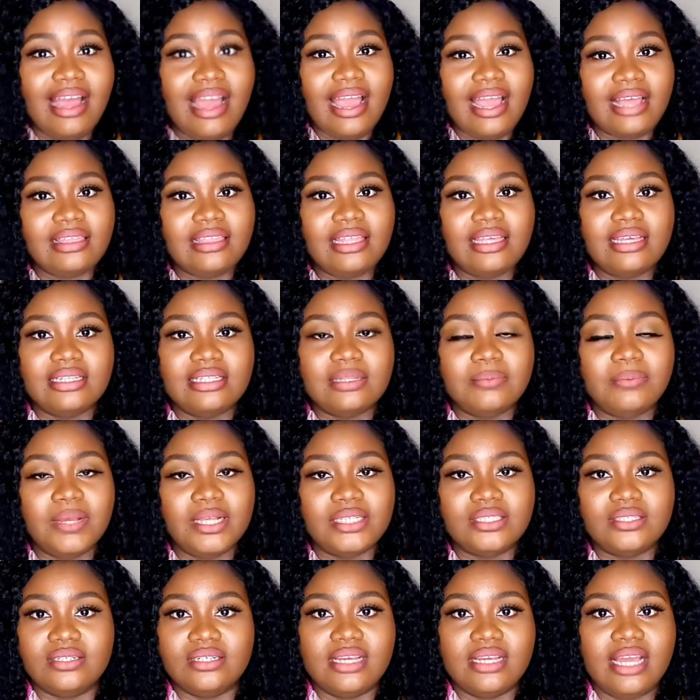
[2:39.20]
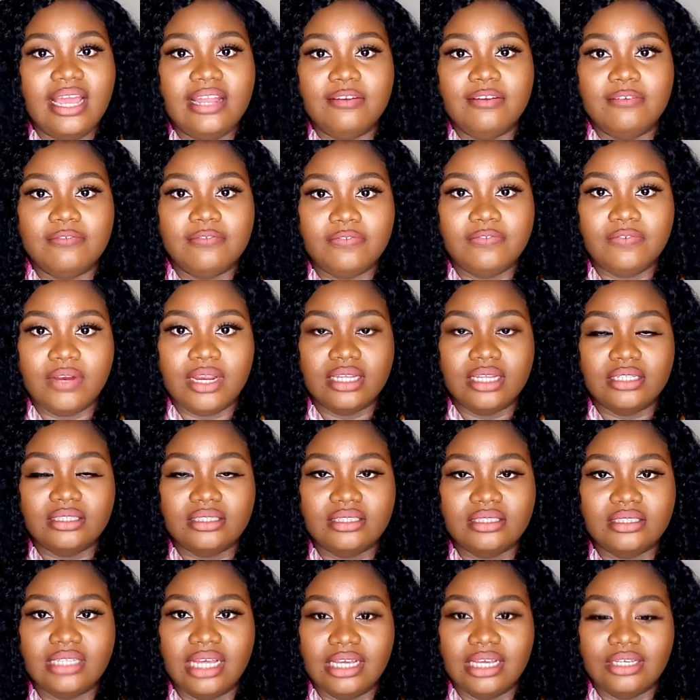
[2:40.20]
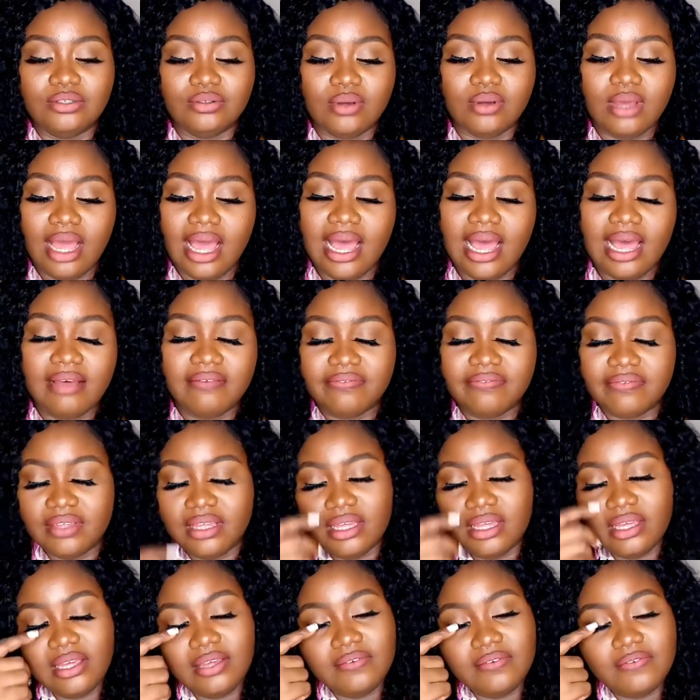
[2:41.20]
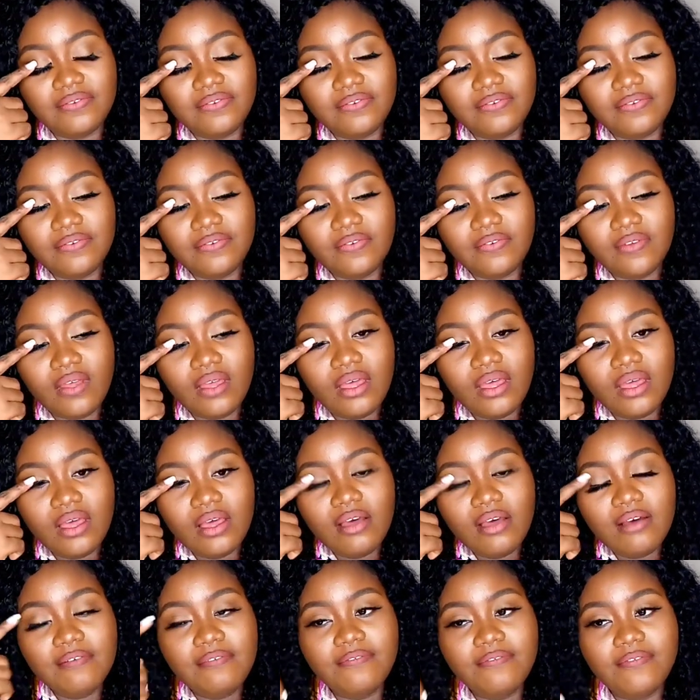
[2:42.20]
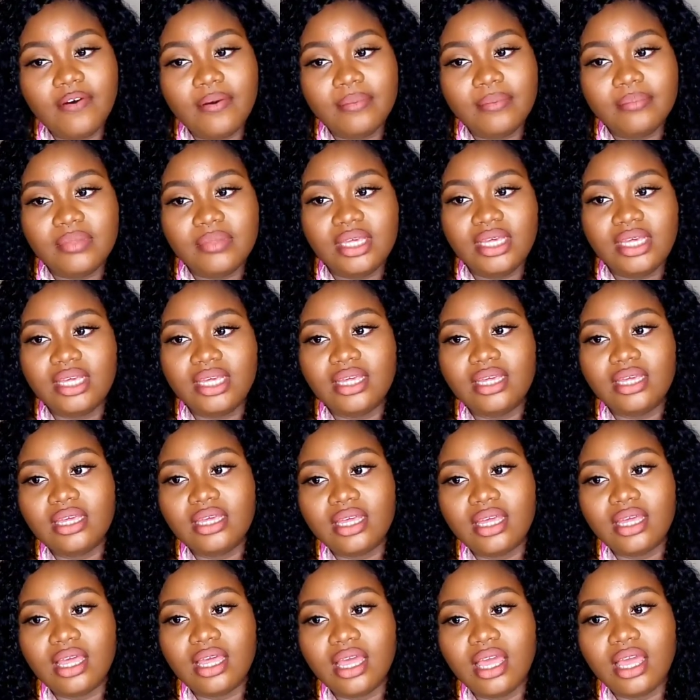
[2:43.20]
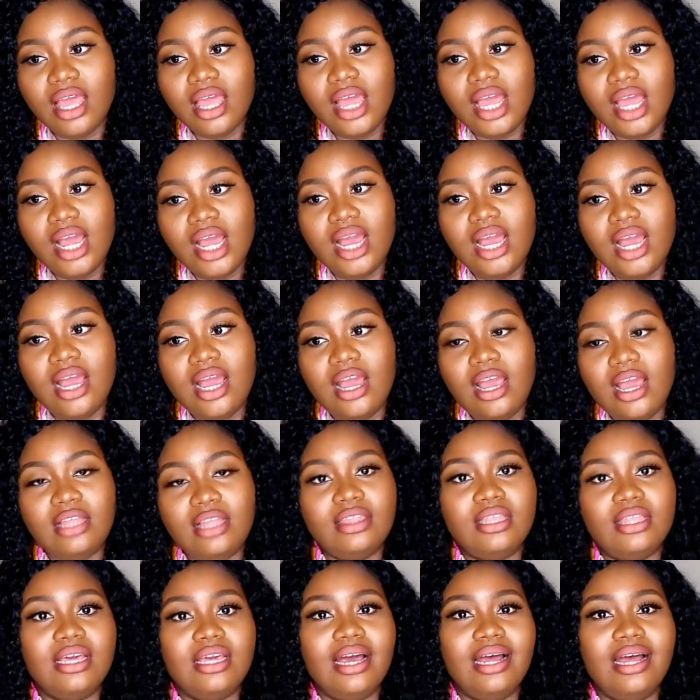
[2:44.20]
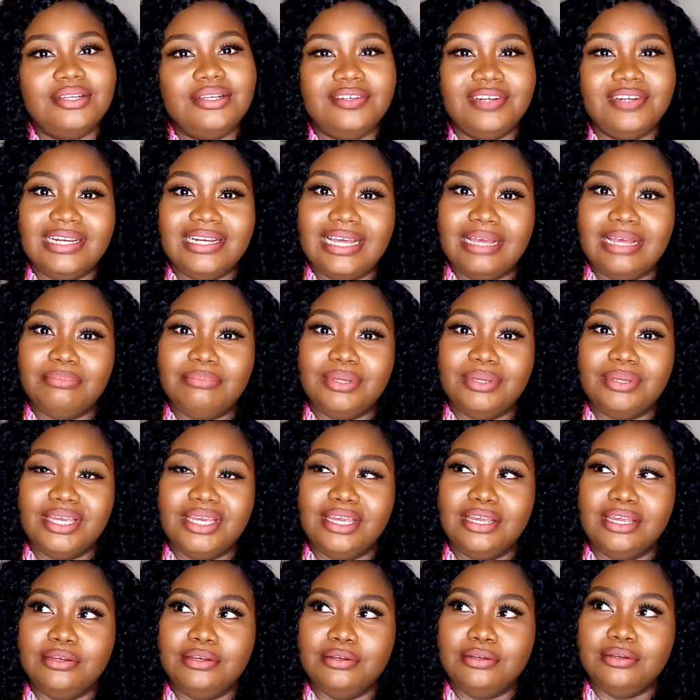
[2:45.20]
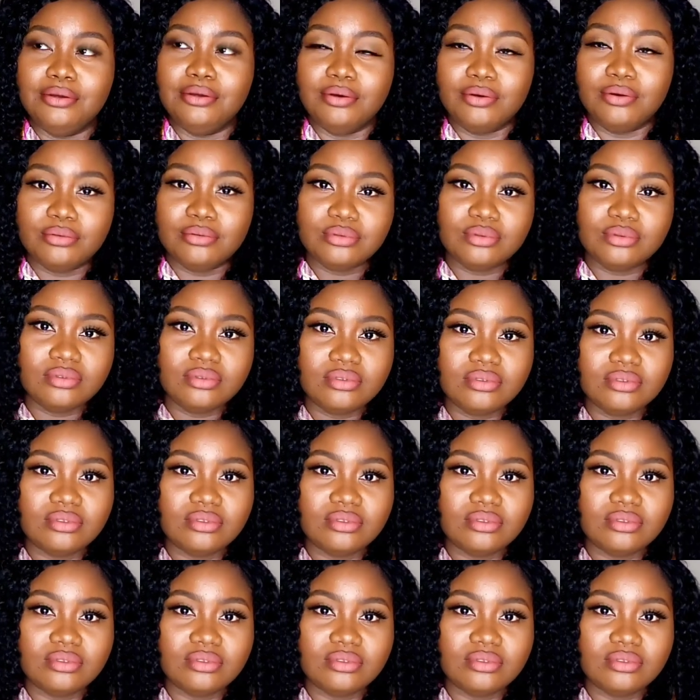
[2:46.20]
I think it depends on the kind of friends that you have. If for me, I think I'd rather be alone.